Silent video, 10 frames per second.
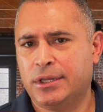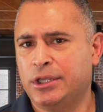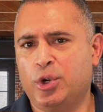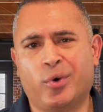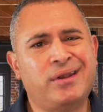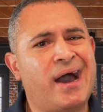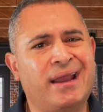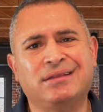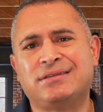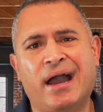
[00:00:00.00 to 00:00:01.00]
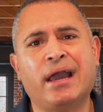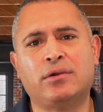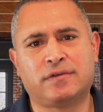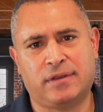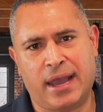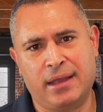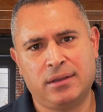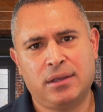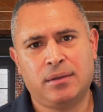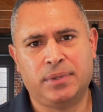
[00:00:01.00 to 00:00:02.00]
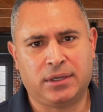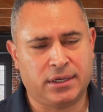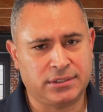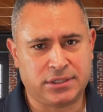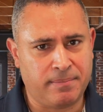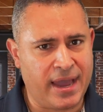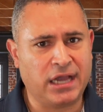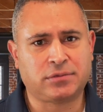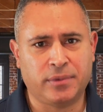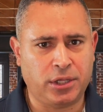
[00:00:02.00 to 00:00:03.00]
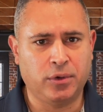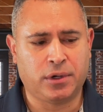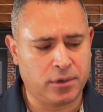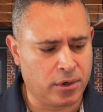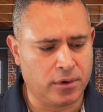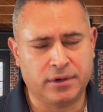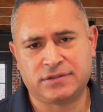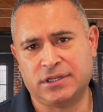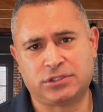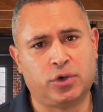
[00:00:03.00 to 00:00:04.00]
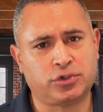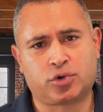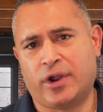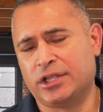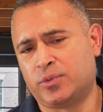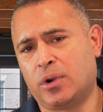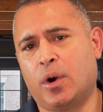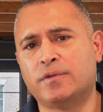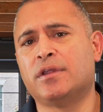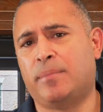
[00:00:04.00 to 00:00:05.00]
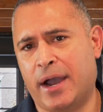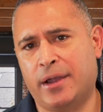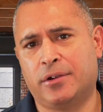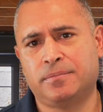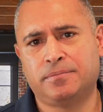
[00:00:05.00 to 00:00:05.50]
you are not entitled to that, because the maximum that you can earn is this. Those credits will go to the buyer.